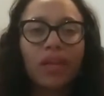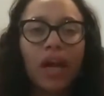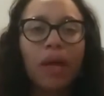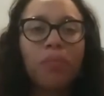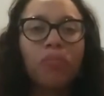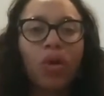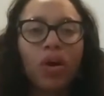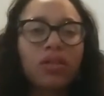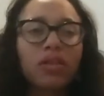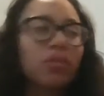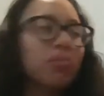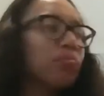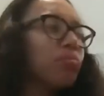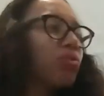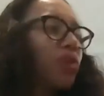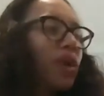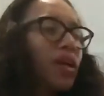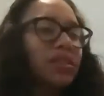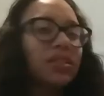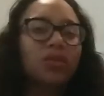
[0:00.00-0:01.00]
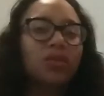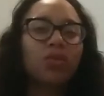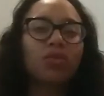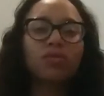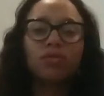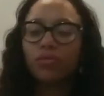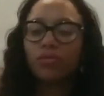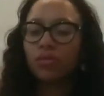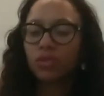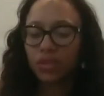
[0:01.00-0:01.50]
I bought the
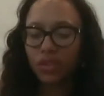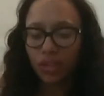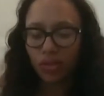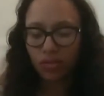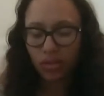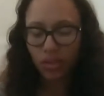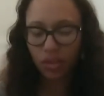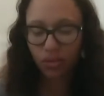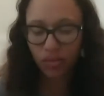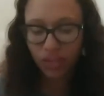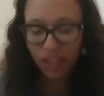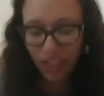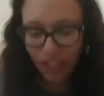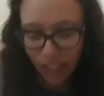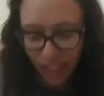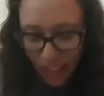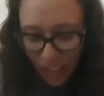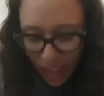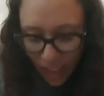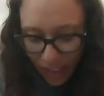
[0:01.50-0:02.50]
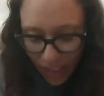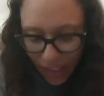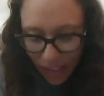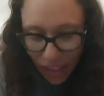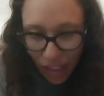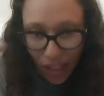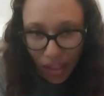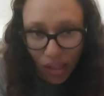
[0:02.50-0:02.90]
Presto. Ooh, it sounds a little tinny.